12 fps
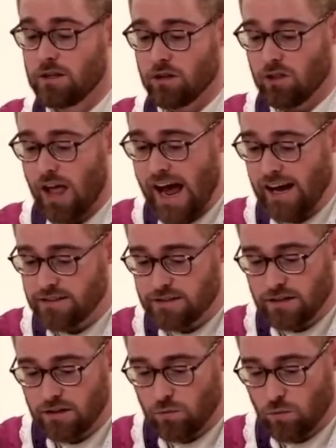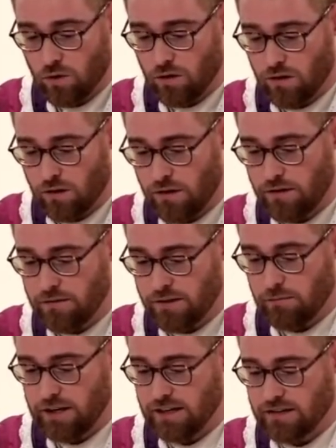The Latin word
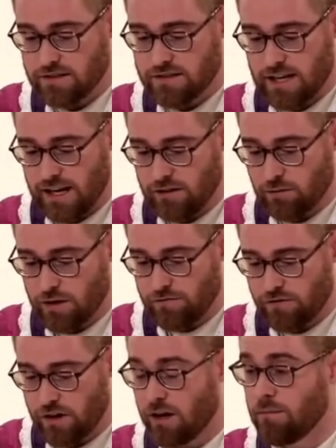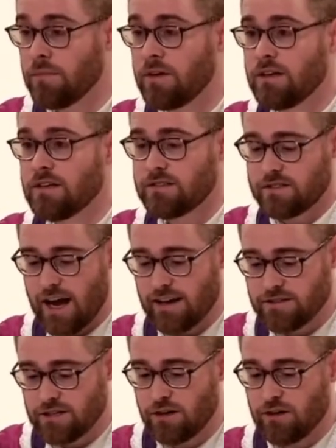that we get sacred from
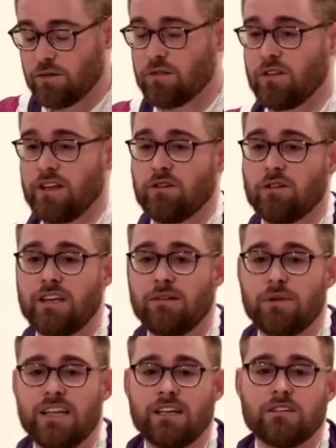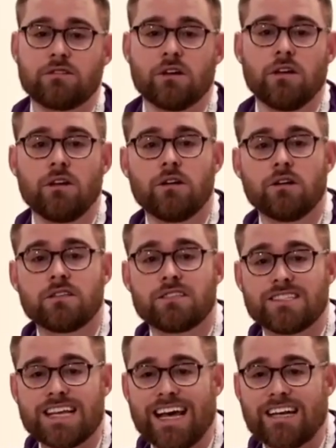sacer literally means
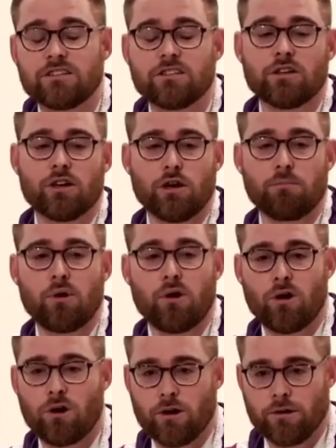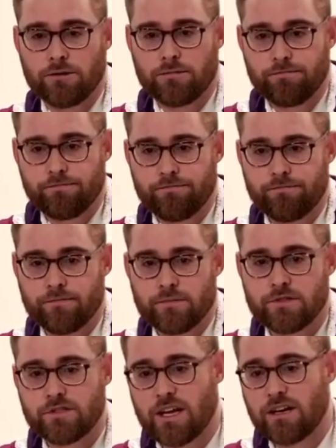set apart.
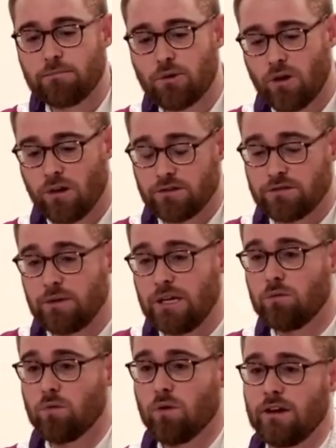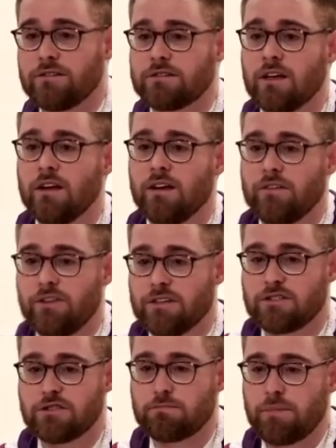Set apart. So he wants
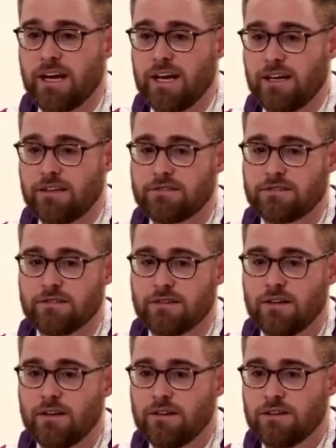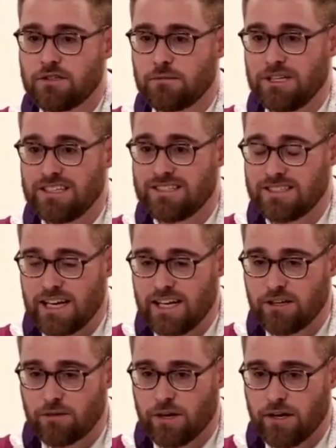this space to be
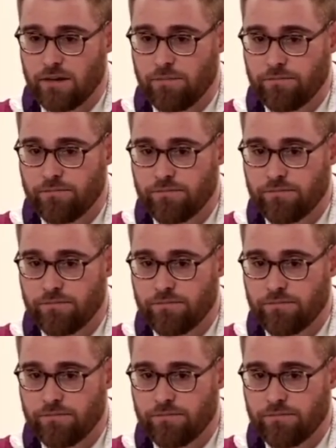sacred